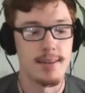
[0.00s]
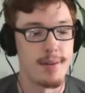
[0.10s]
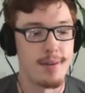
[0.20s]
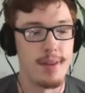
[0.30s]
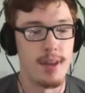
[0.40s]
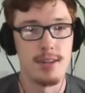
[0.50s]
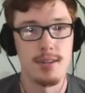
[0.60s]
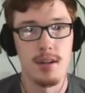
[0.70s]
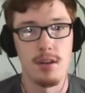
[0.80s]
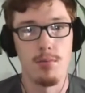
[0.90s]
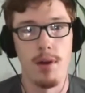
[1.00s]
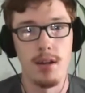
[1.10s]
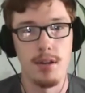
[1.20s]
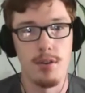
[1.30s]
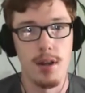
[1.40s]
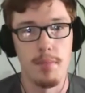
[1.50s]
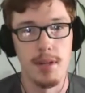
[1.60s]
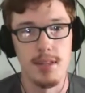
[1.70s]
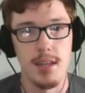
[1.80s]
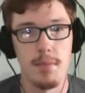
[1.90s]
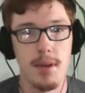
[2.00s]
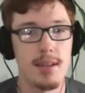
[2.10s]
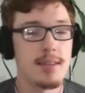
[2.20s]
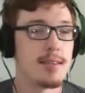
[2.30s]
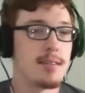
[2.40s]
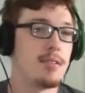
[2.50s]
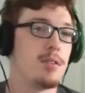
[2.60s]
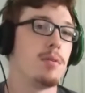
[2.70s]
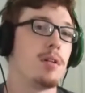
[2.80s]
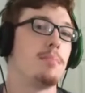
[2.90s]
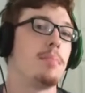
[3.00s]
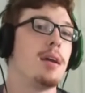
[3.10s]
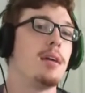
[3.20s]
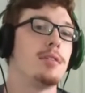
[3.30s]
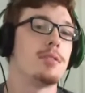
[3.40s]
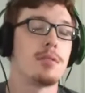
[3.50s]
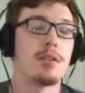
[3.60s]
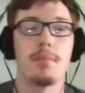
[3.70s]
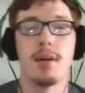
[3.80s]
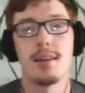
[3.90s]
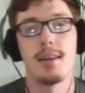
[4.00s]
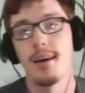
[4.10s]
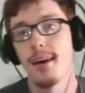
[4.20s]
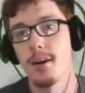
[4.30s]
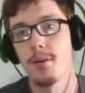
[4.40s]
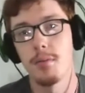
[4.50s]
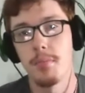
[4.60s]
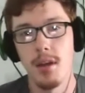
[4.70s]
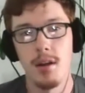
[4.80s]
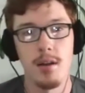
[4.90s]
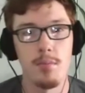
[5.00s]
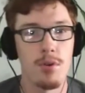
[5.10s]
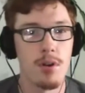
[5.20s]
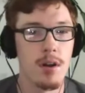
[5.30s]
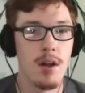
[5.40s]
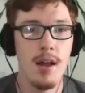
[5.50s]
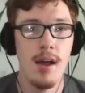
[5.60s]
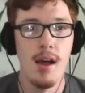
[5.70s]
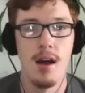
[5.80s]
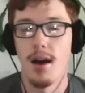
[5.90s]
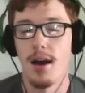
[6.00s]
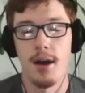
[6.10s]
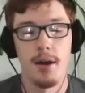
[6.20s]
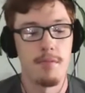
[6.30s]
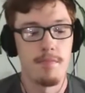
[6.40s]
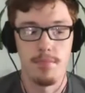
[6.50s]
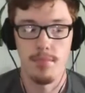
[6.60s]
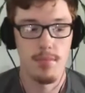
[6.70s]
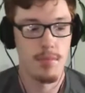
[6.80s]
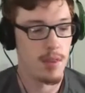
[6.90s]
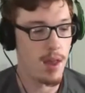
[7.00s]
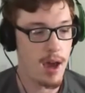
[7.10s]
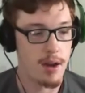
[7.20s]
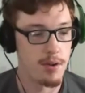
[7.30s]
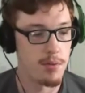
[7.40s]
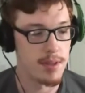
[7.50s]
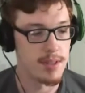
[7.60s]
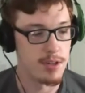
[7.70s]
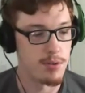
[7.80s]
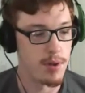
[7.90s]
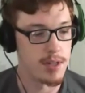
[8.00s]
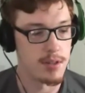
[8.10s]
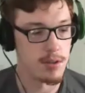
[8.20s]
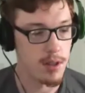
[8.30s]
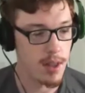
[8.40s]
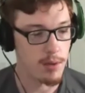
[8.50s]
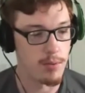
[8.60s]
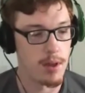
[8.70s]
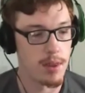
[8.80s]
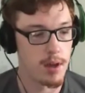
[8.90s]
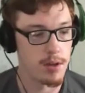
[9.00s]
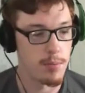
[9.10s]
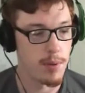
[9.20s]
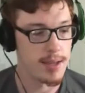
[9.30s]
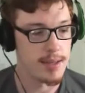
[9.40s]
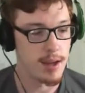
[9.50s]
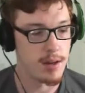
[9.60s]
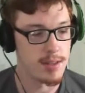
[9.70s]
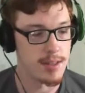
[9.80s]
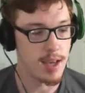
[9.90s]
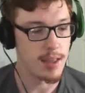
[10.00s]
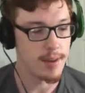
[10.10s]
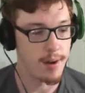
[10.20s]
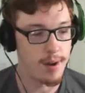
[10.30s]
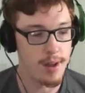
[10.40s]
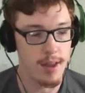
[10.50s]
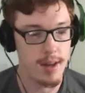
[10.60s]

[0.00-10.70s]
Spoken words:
Or are they just going to go right into trading Ben Simmons? Is Joel Embiid just going to be like, "Nah, I don't want to be here anymore"? I don't know what the situation is looking like with Tobias Harris and Seth Curry.